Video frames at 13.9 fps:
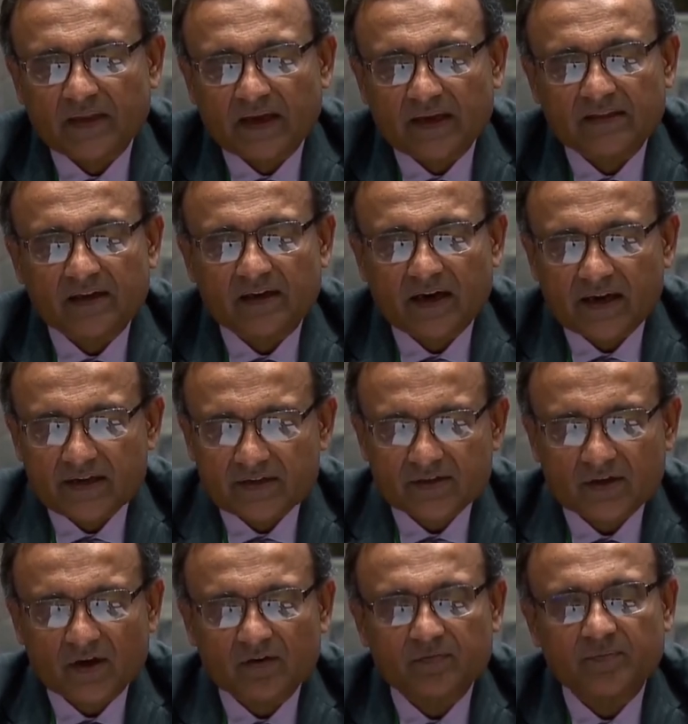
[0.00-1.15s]
and the rights
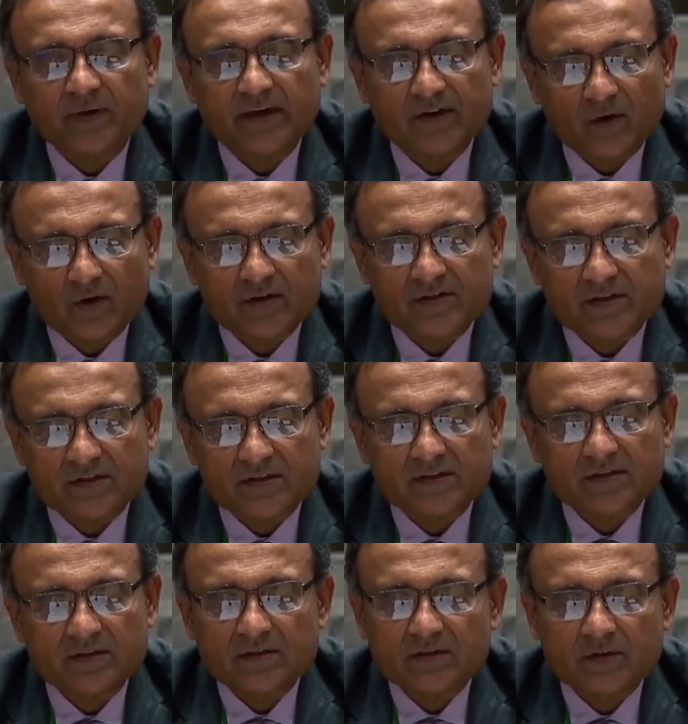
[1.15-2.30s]
of
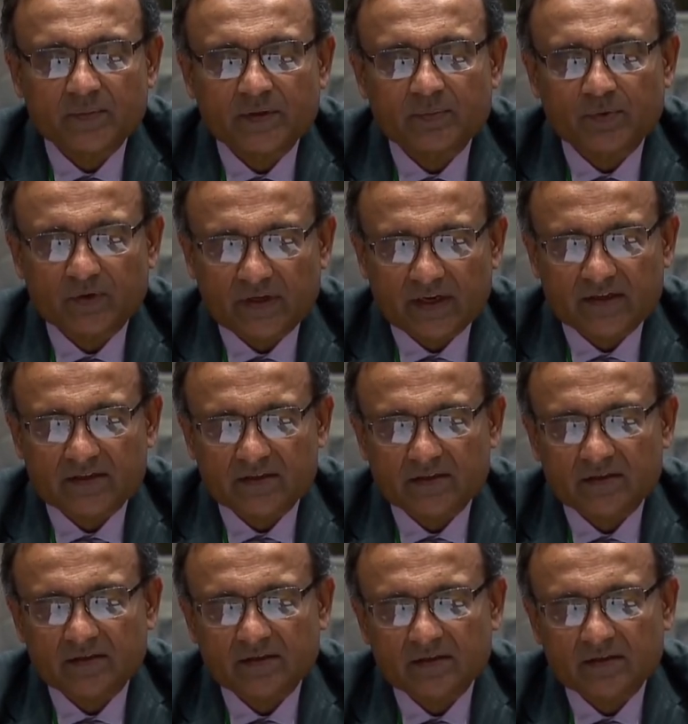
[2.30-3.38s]
minorities to be protected.